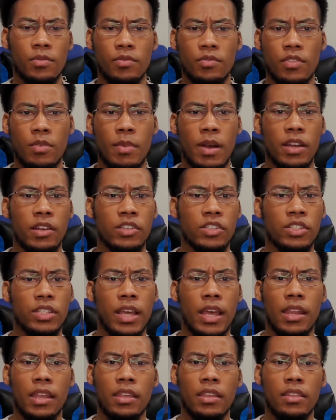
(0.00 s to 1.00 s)
from my
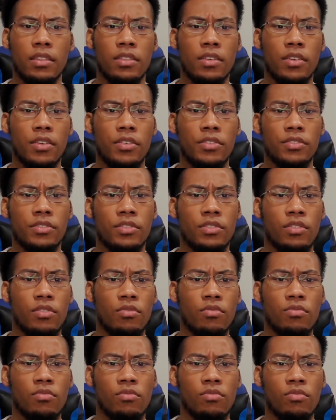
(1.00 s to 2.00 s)
understanding, there's
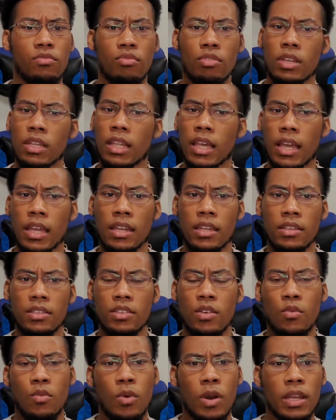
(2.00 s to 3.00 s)
three ladies,
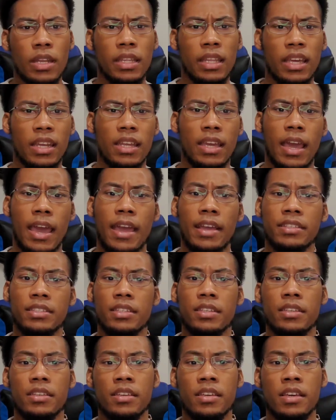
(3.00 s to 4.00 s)
and one lady
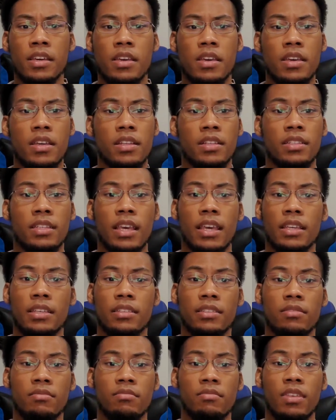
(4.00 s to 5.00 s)
actually
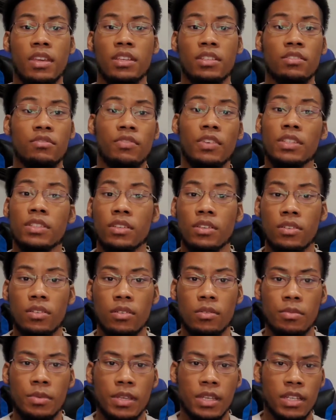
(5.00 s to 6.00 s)
takes things
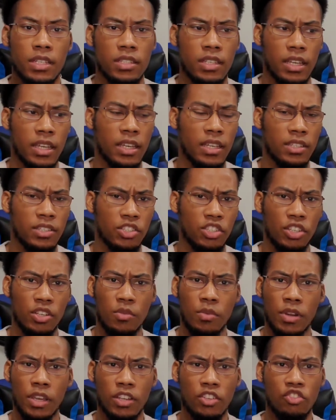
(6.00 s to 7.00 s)
physical because I guess she don't
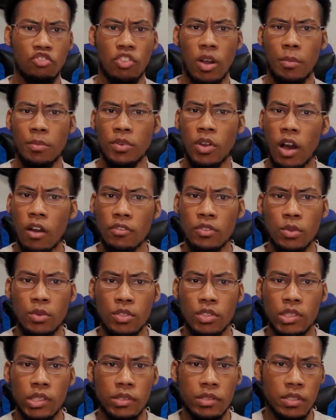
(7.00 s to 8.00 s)
want to get dropped off to a
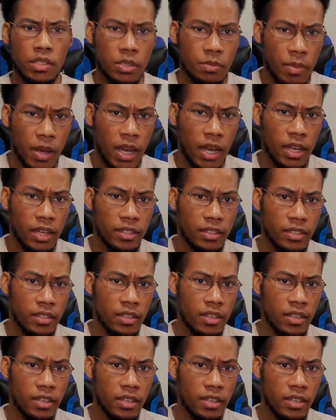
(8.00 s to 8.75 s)
certain spot.